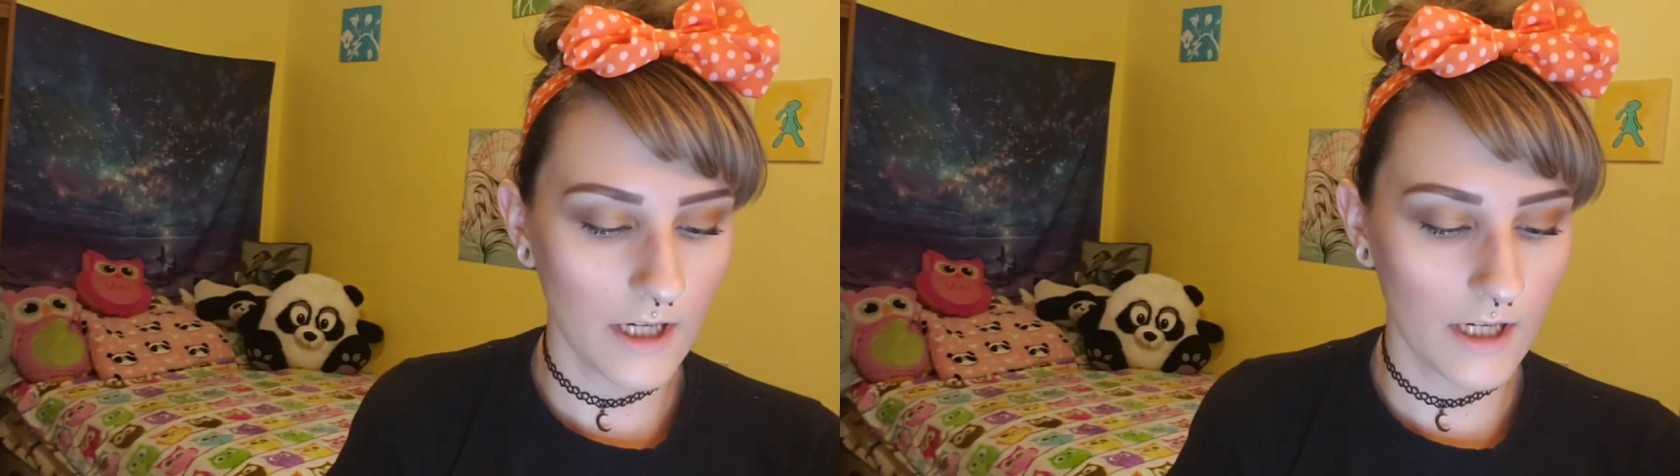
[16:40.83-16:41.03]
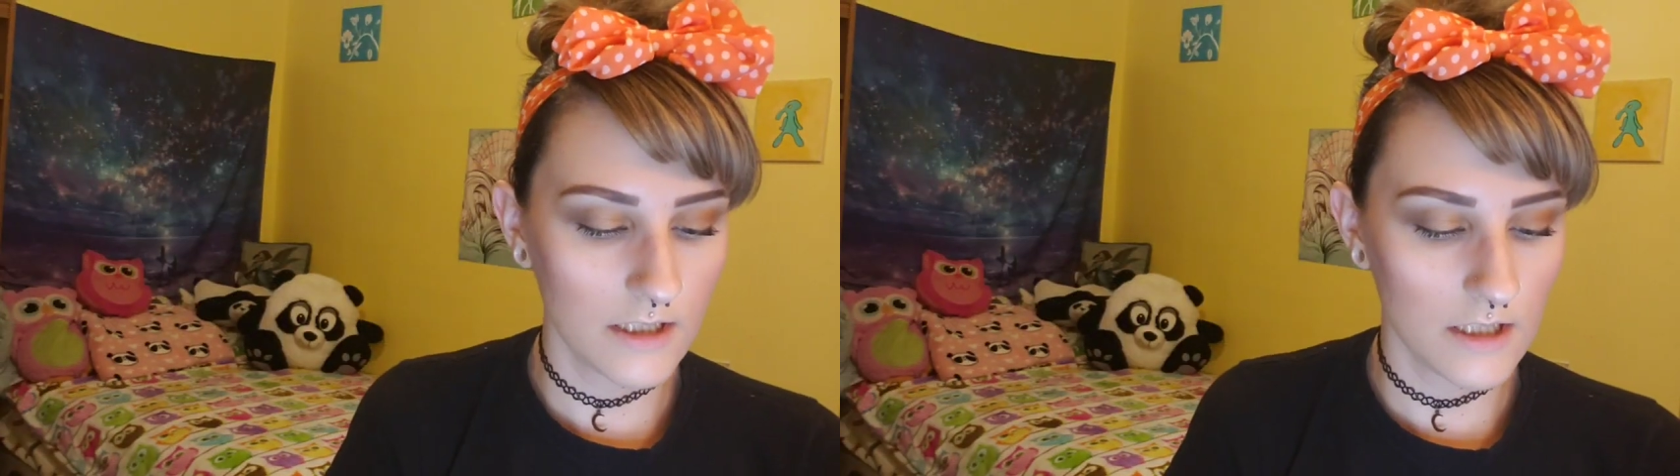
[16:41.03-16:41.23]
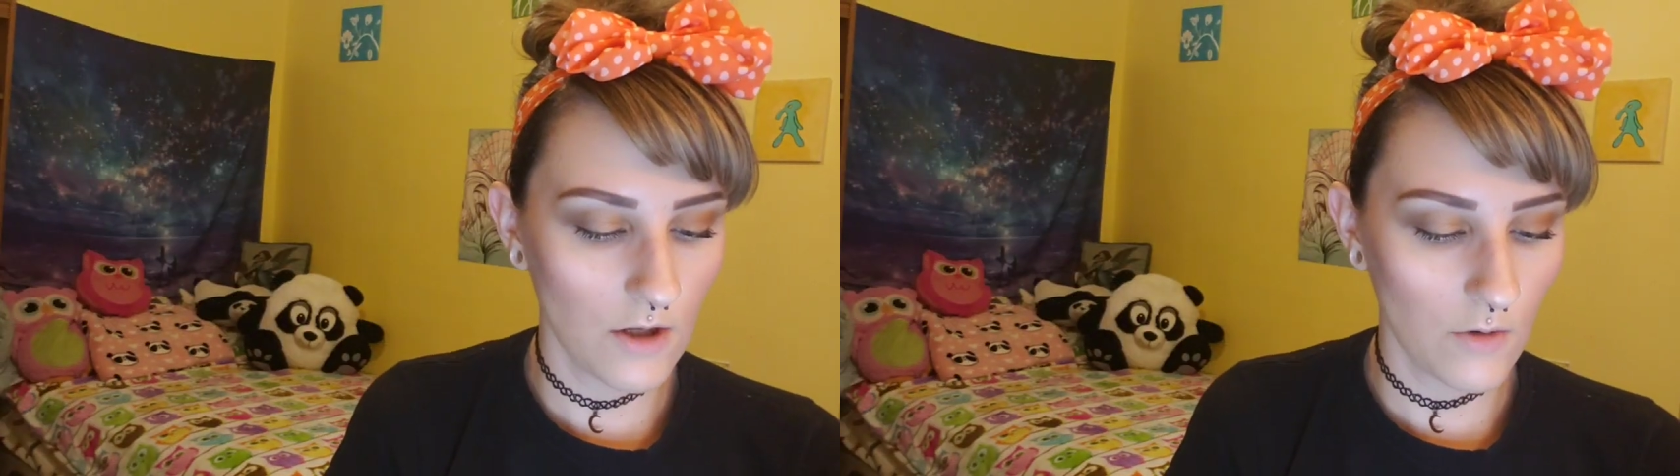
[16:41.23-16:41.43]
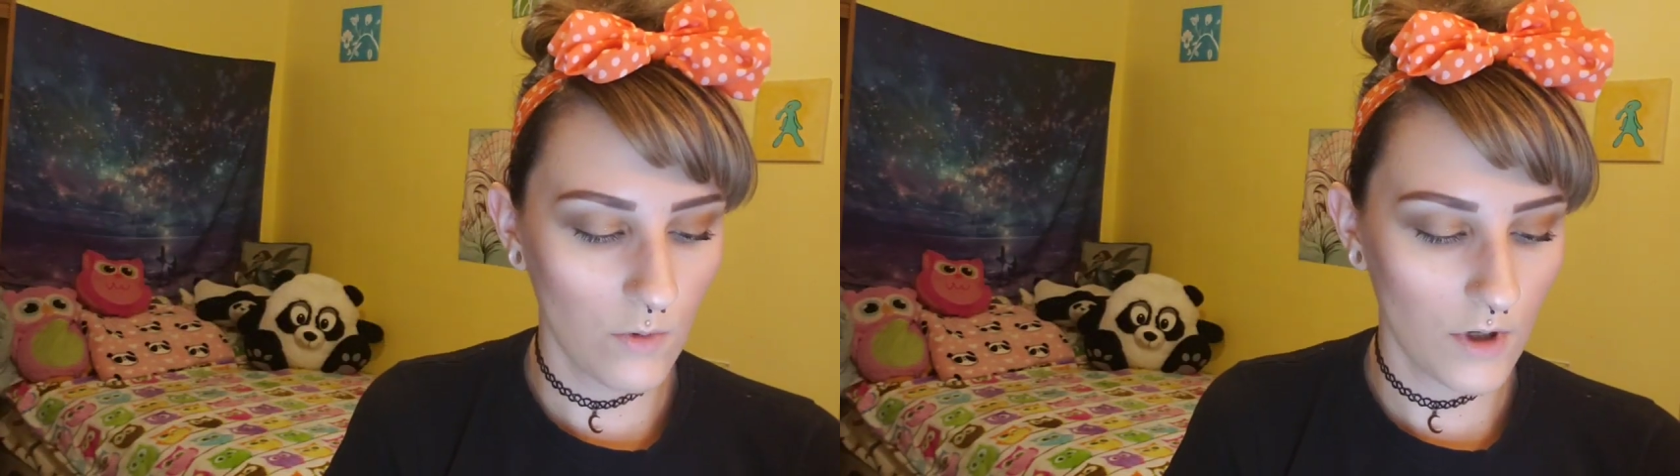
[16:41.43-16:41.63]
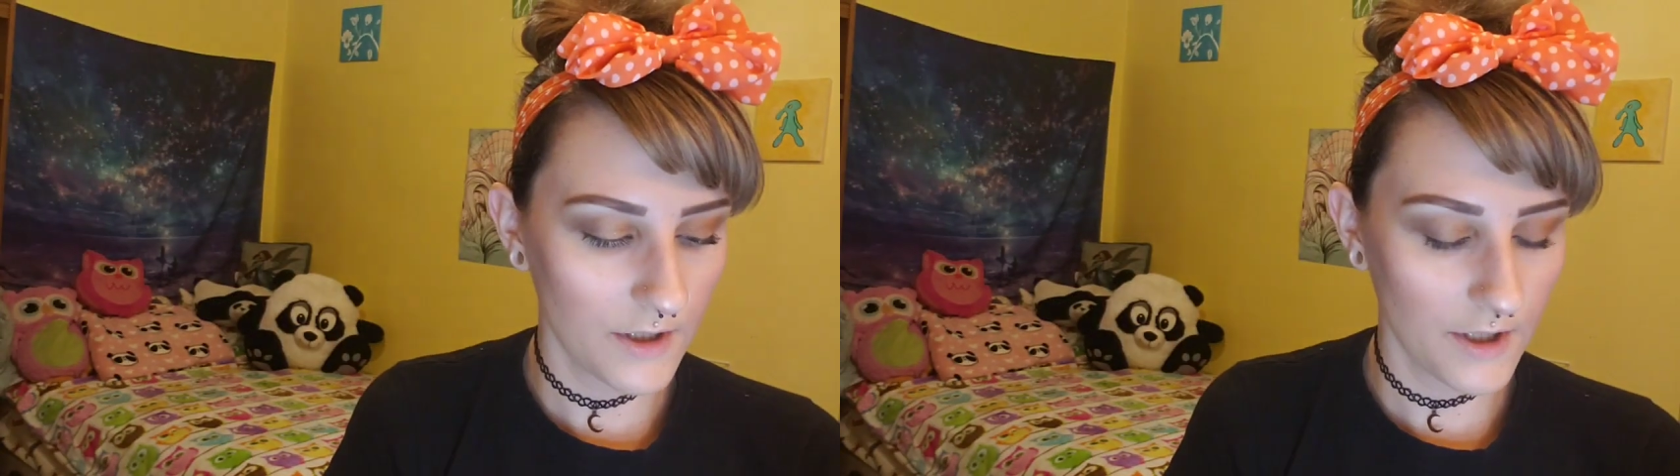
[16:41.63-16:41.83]
I did the
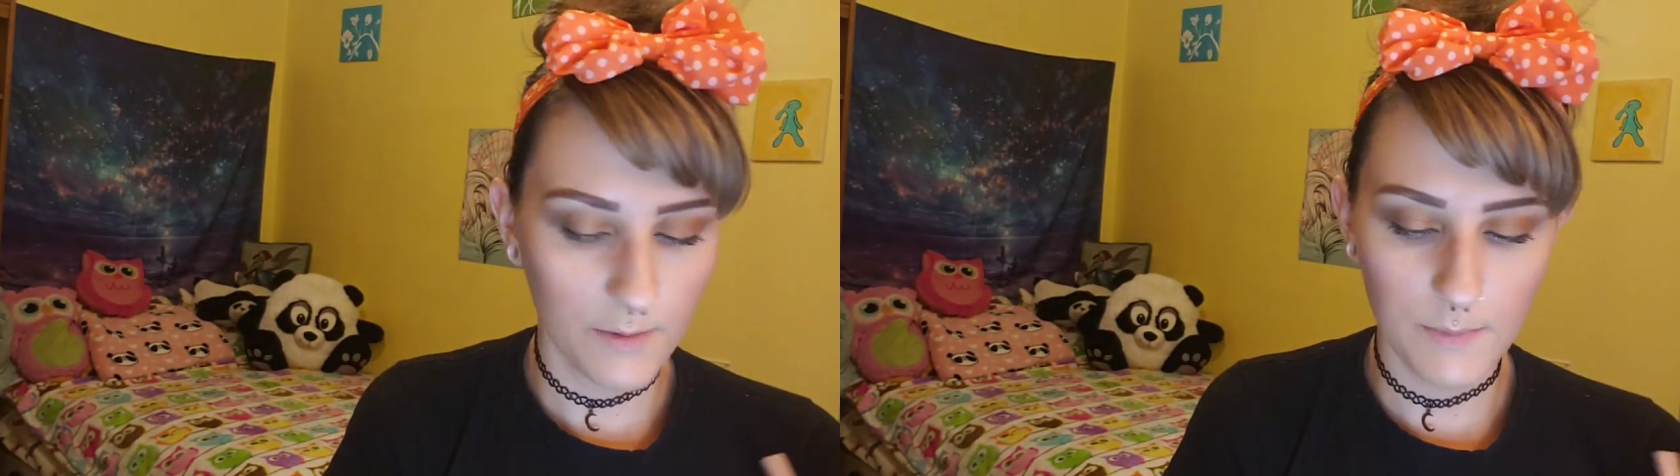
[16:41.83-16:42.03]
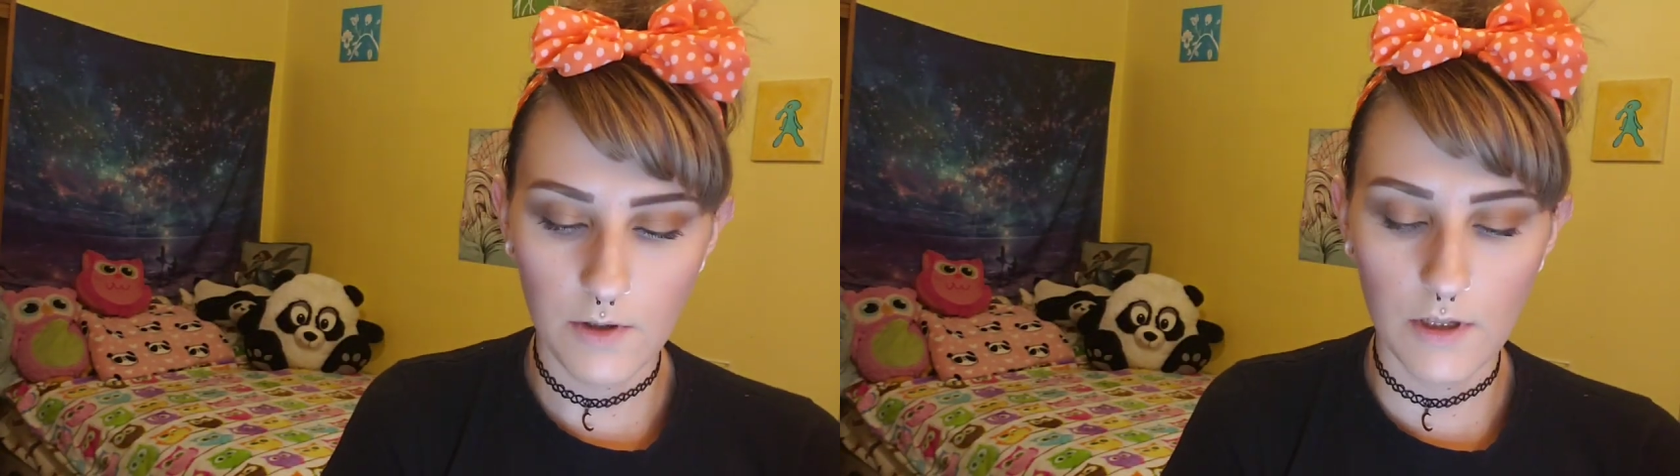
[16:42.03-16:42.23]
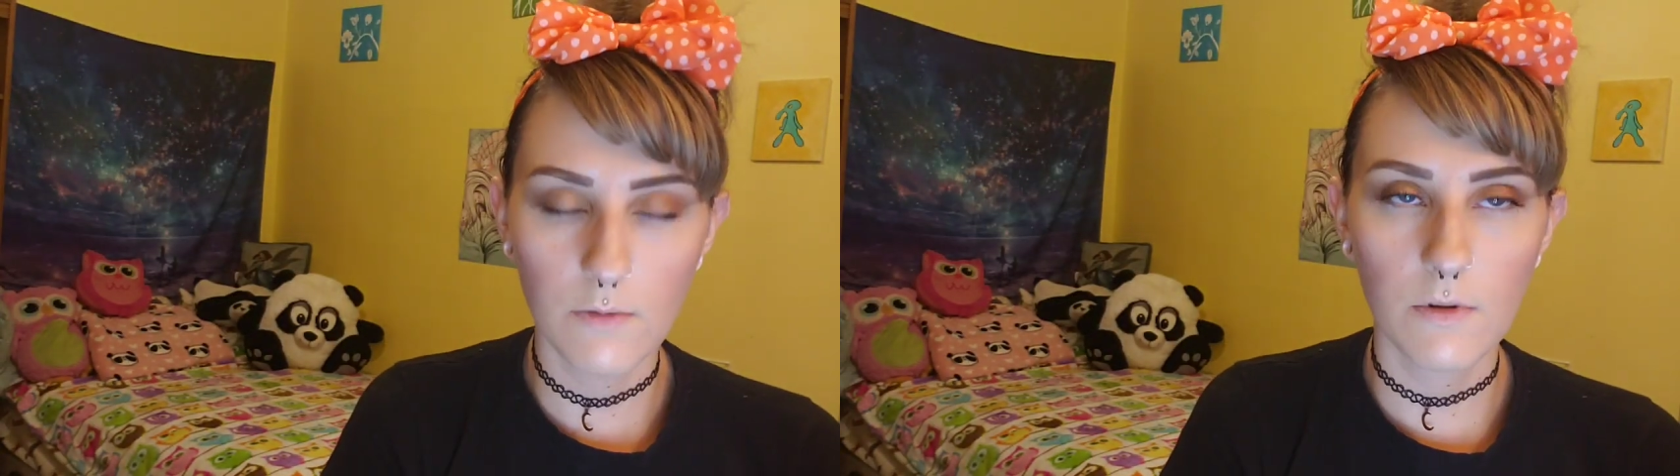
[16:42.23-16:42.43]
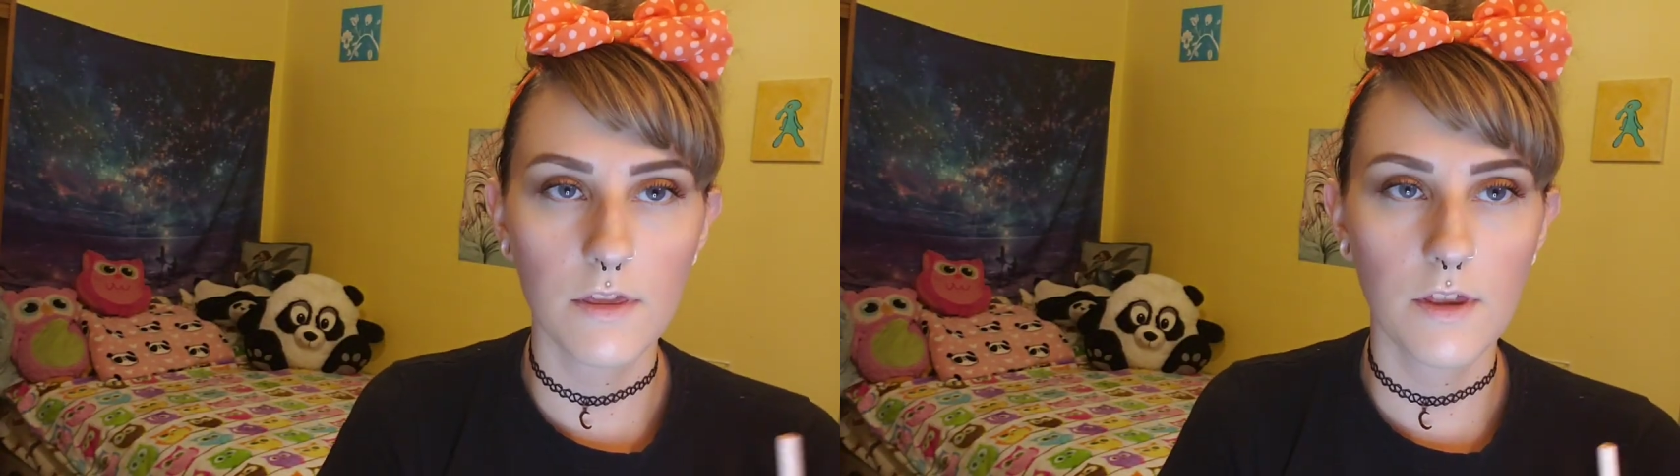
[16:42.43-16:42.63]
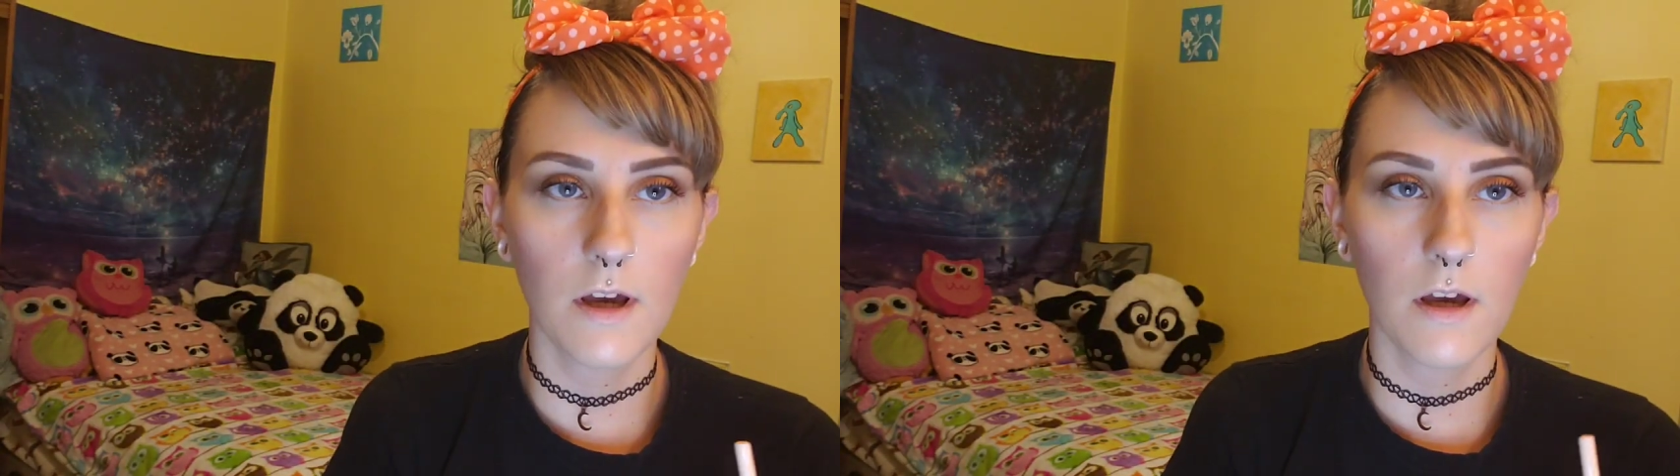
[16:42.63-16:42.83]
Wander Beauty
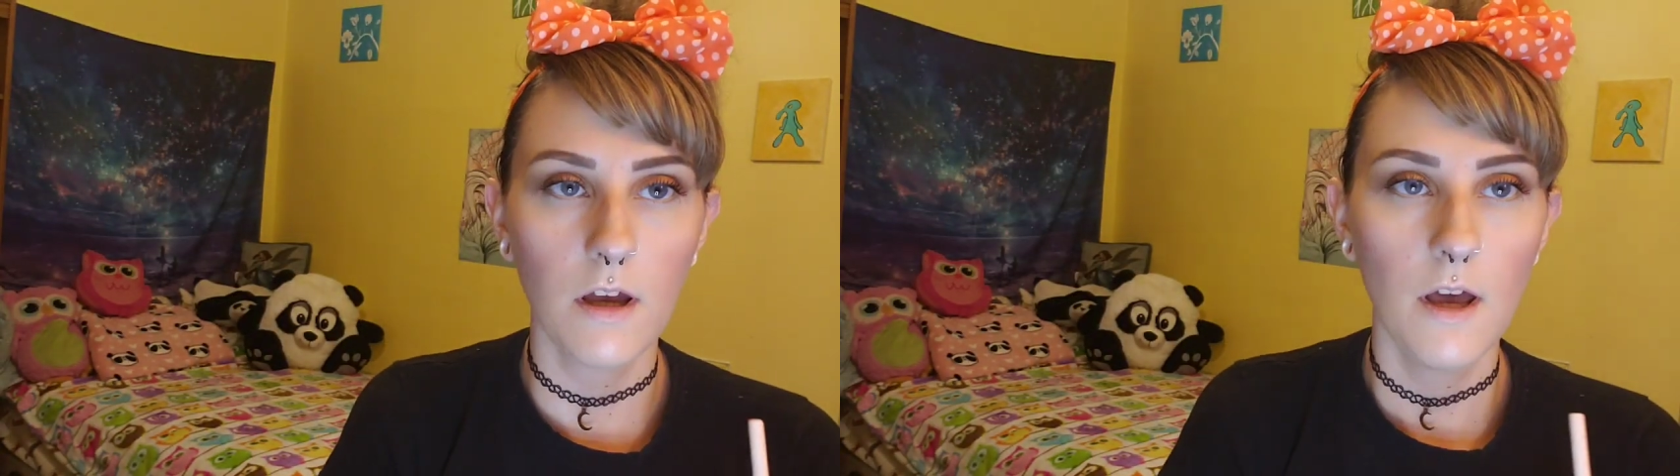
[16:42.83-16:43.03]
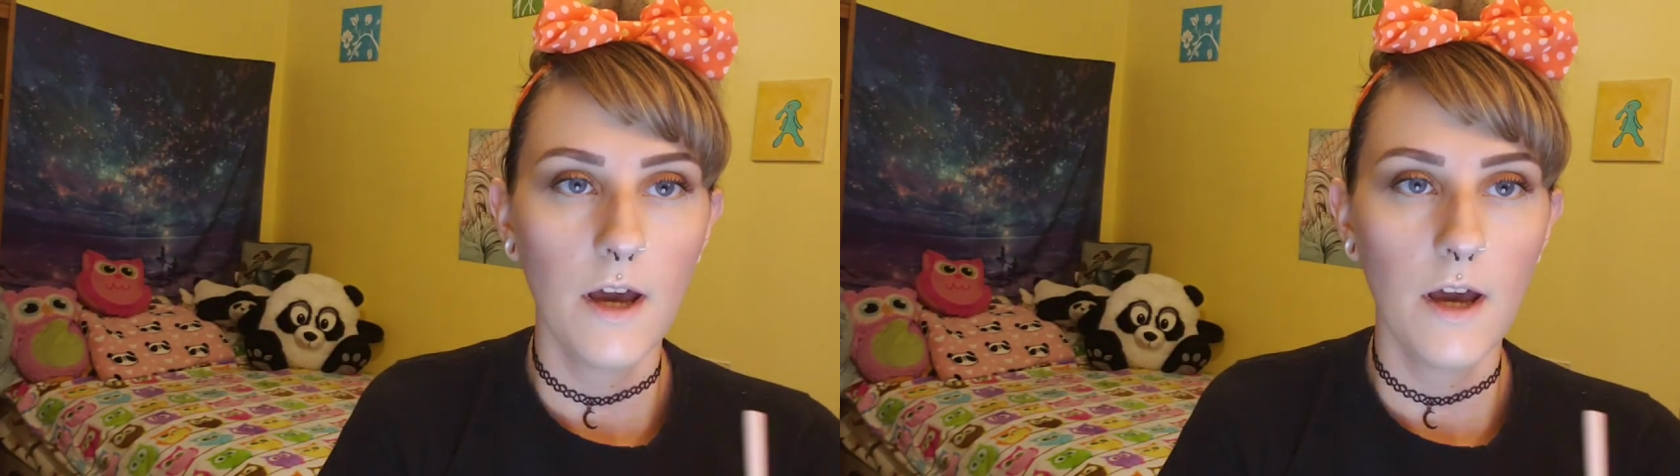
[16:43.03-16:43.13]
with the